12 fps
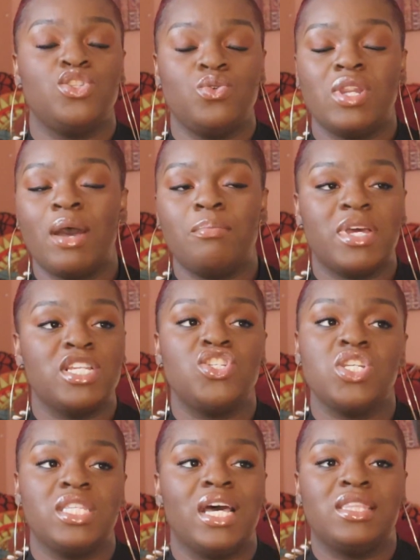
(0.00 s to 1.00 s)
do not
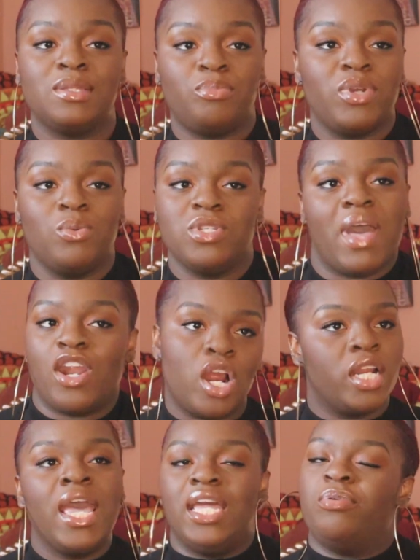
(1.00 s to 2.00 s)
mention that it was mad
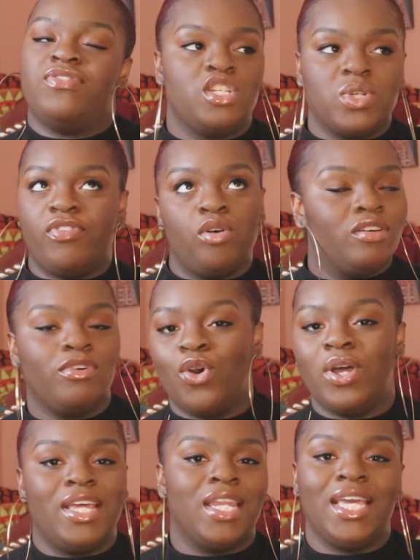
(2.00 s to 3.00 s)
hard and the professor was real
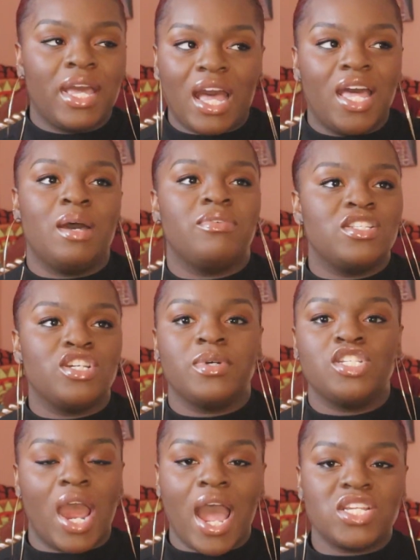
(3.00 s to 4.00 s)
difficult and oh my god, that professor
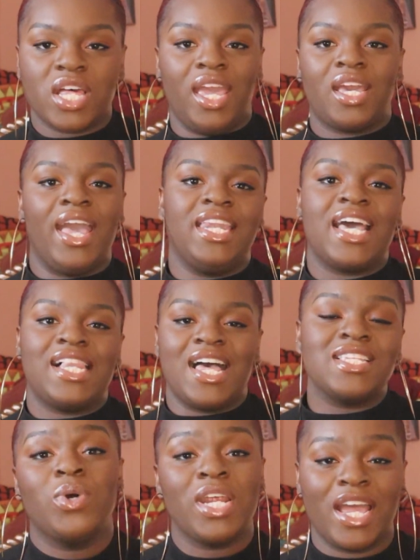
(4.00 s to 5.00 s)
was trash, like I hated that
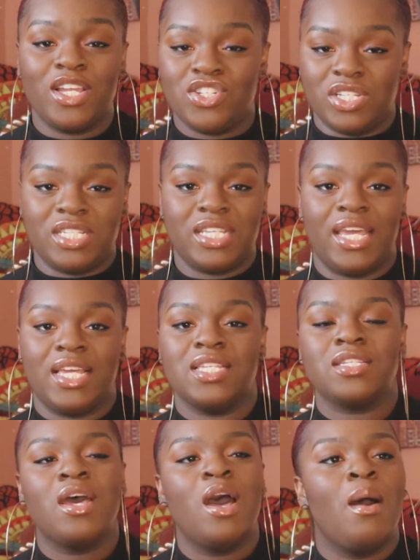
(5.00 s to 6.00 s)
class. So what I usually say
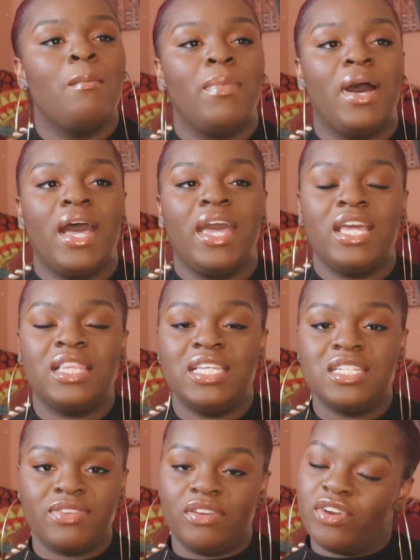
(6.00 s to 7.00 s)
is my
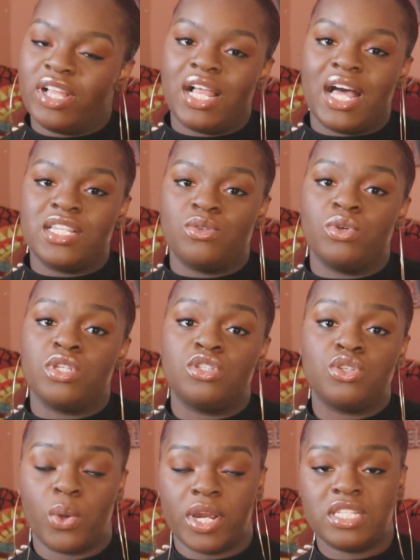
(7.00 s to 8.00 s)
least favorite class was
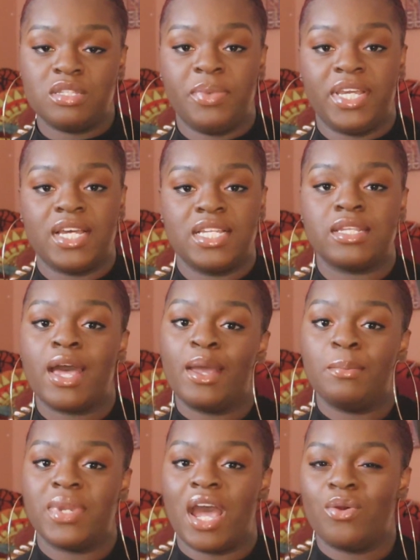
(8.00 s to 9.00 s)
torts because I
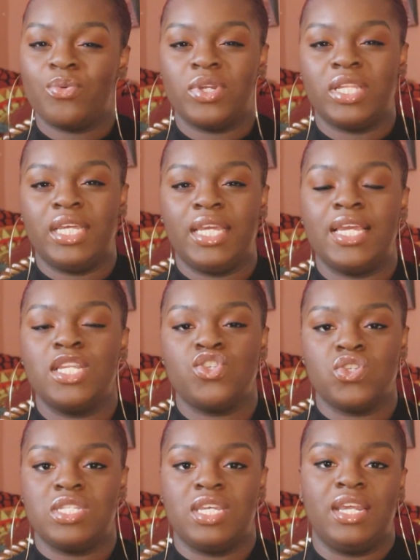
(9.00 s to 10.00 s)
am not really
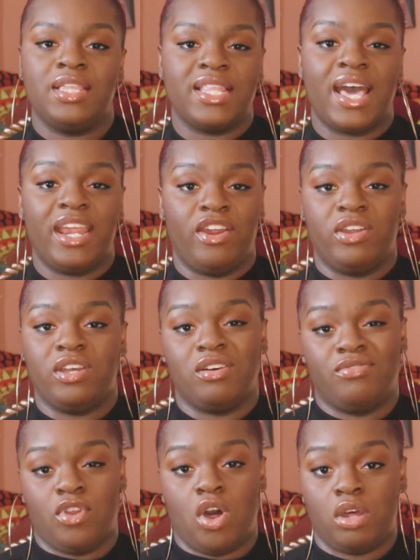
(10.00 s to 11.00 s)
interested in that area
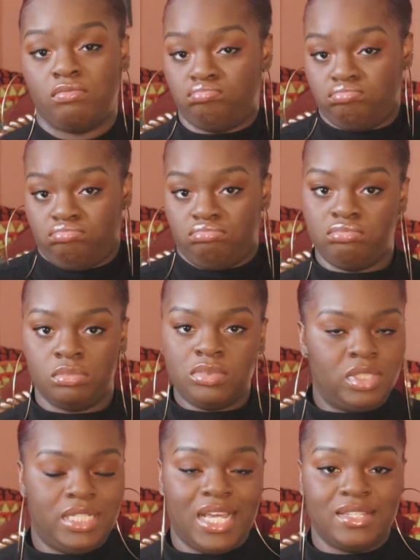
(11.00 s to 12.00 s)
of law.
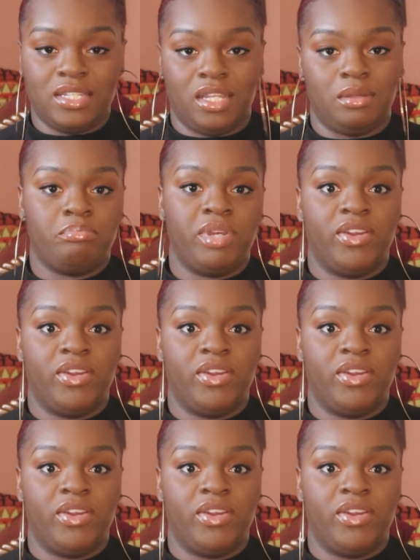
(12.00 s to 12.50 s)
That's it.